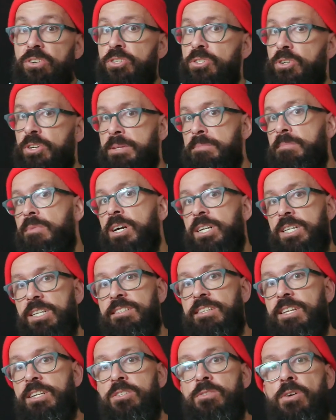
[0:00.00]
or Tony
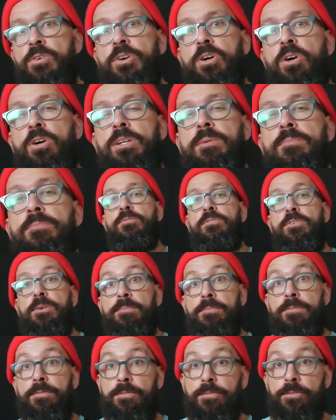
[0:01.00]
Martins, I don't know how you call him,
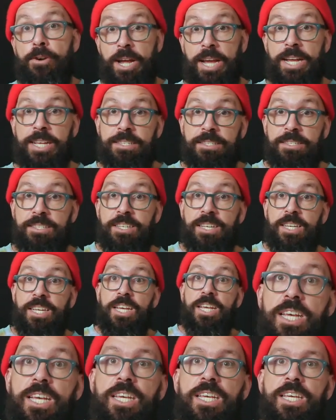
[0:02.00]
from France.
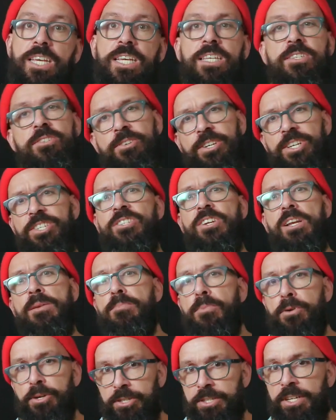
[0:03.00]
He's originally
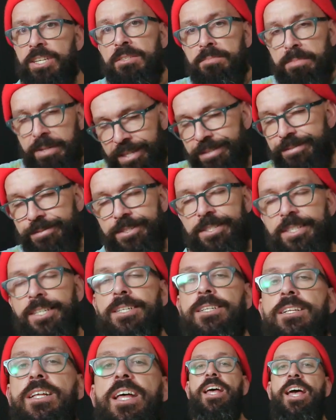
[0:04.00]
Portuguese, but
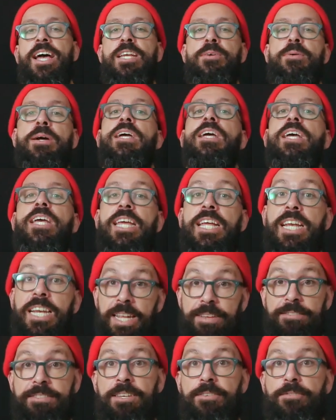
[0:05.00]
still. Anyway, he
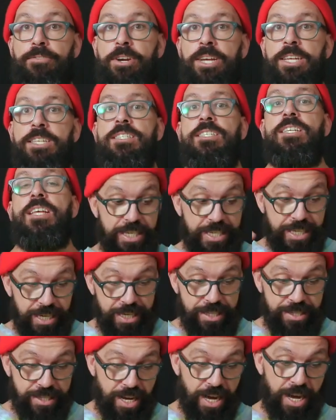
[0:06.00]
lives in France.
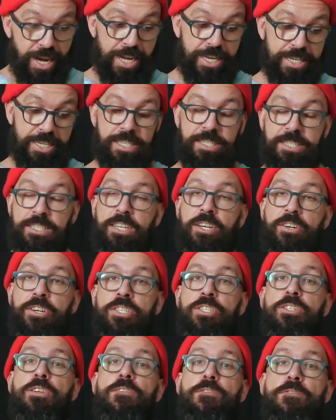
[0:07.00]
This guy, this
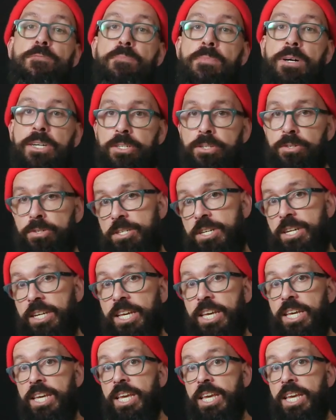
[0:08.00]
Christoph Mastuzak,